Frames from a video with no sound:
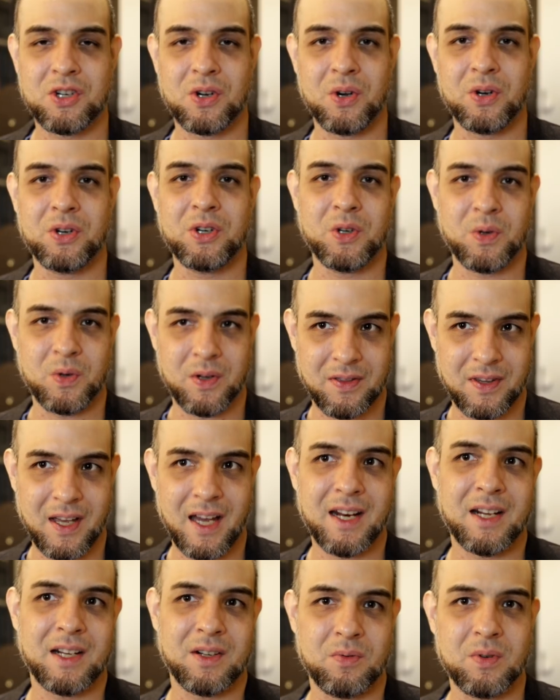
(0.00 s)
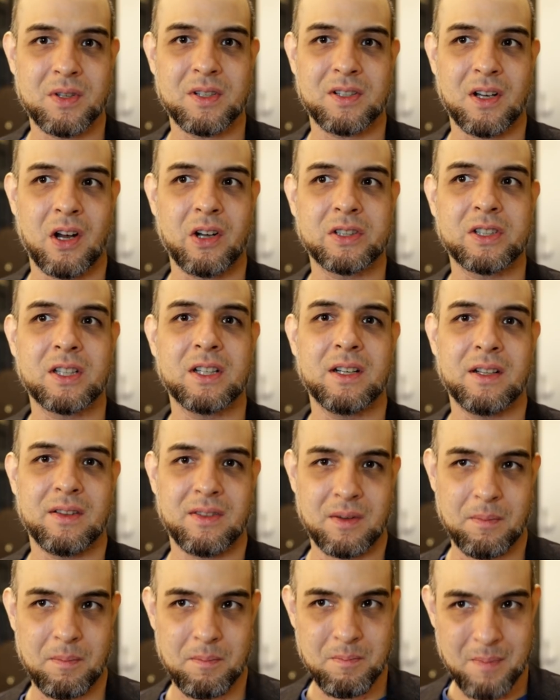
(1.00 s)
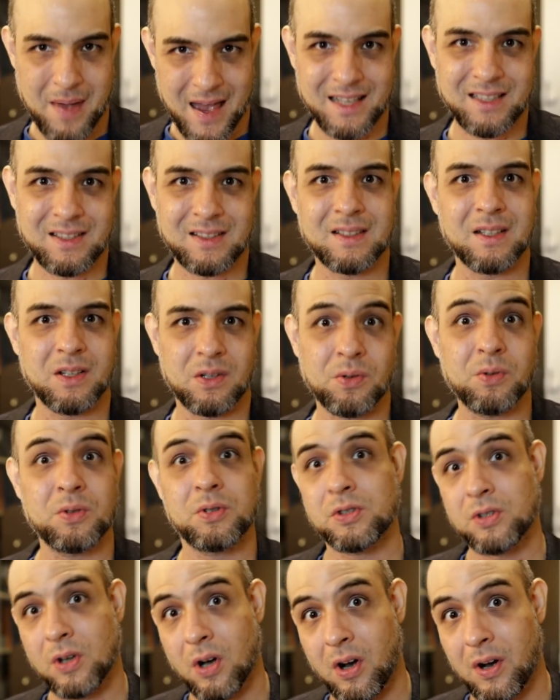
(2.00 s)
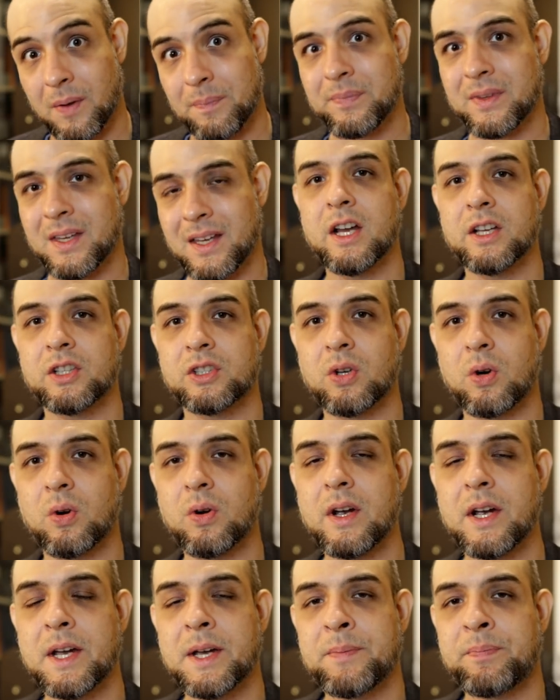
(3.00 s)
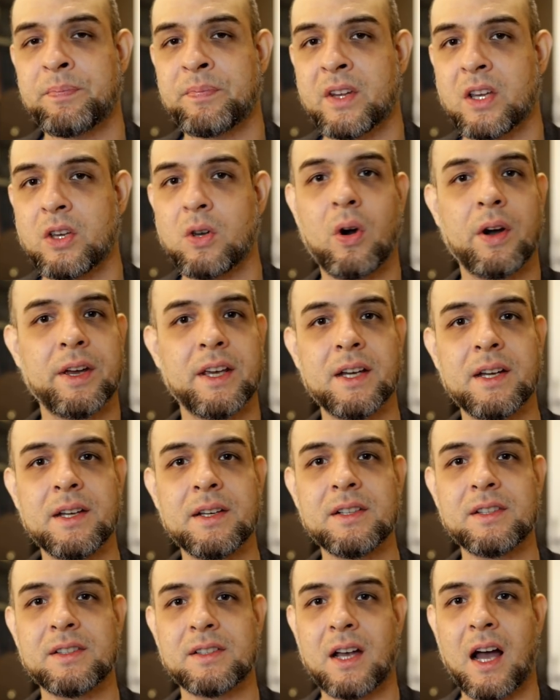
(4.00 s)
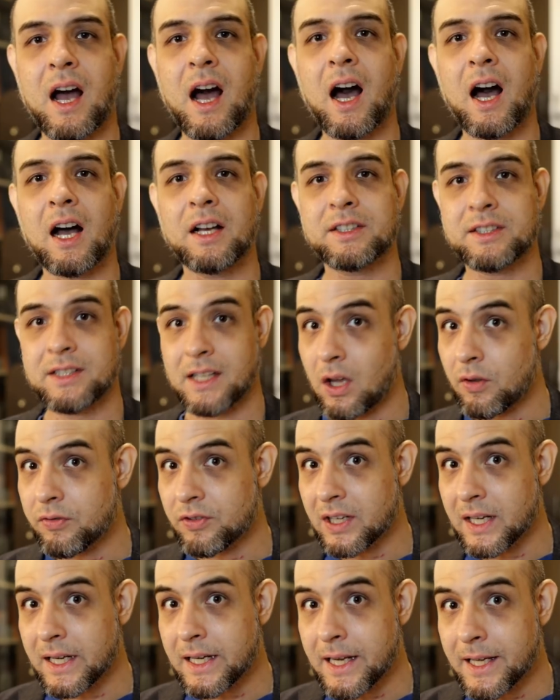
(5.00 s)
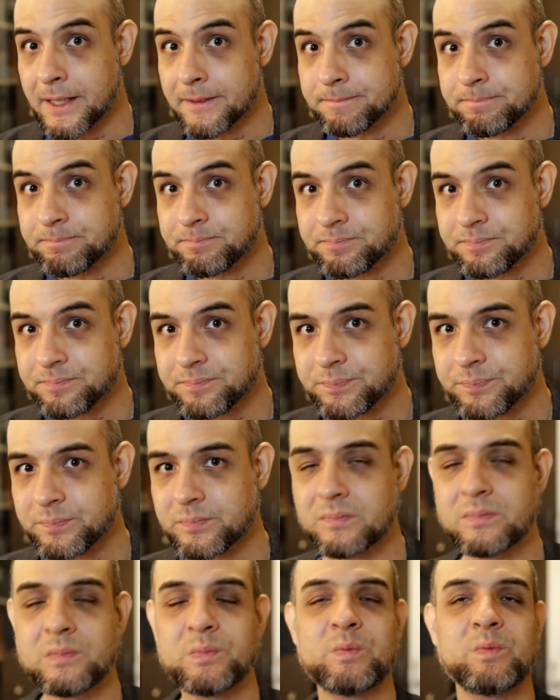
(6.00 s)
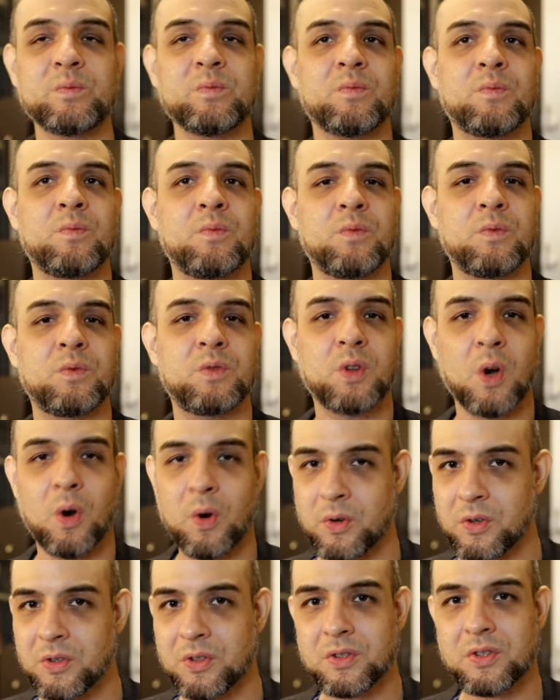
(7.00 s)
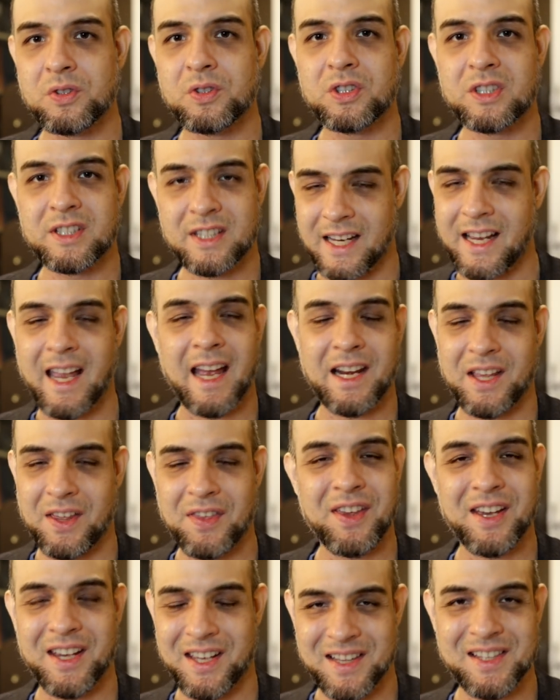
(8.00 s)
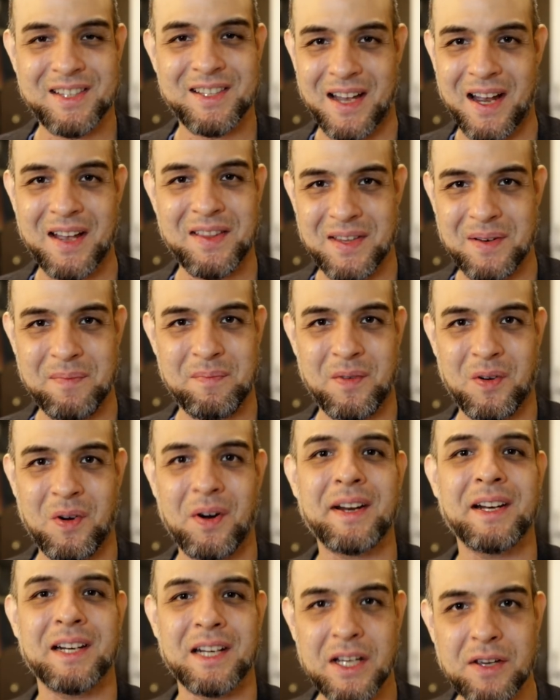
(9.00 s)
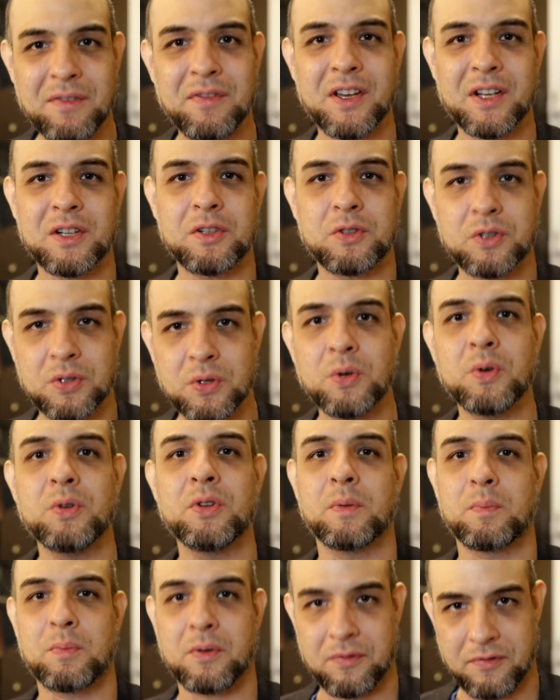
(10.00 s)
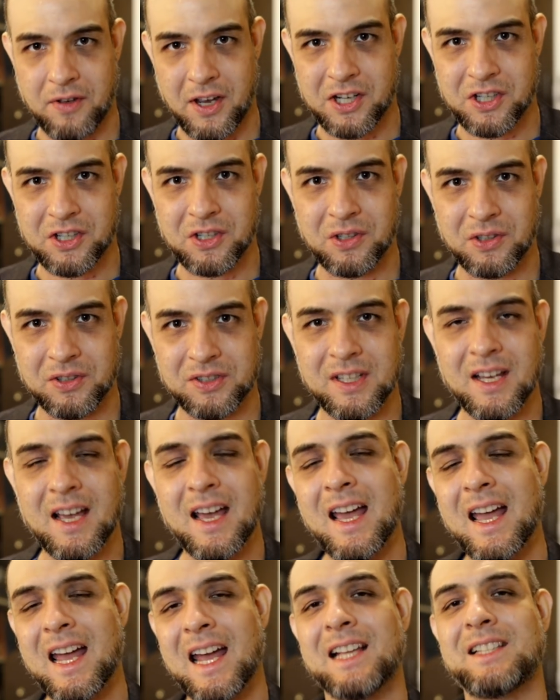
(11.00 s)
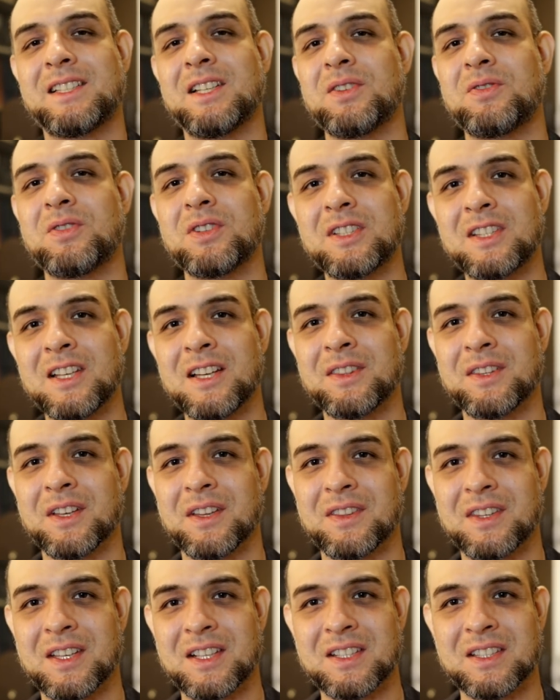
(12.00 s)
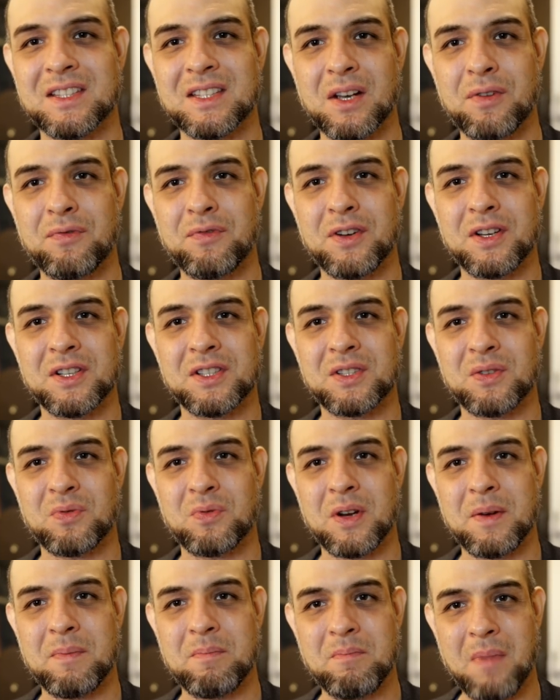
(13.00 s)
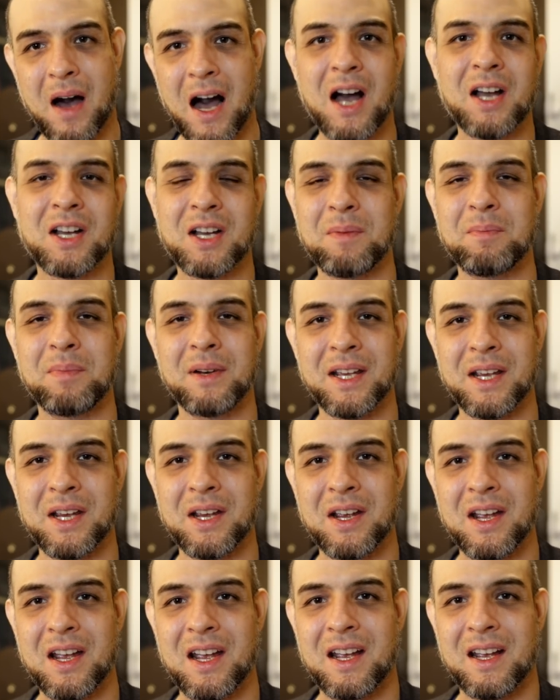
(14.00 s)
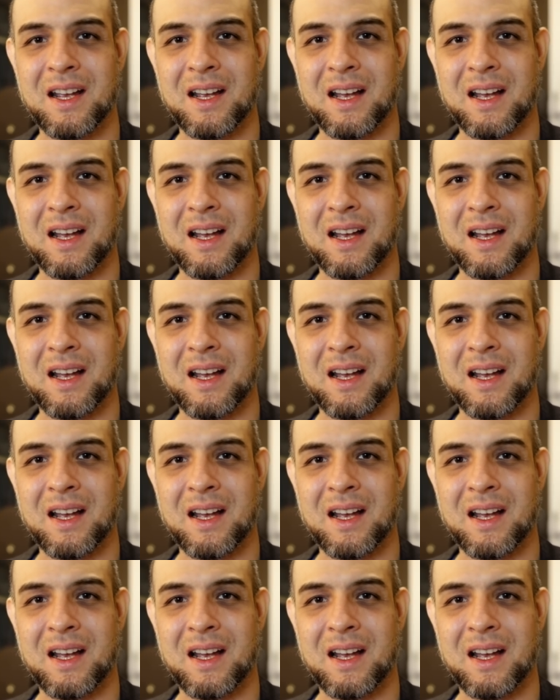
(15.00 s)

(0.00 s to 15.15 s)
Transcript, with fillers: shown you, and that had resulted in the mess that you saw. So your ears are self-cleaning. Don't stick anything inside them, right? Leave it to the professionals. It's interesting that this differs remarkably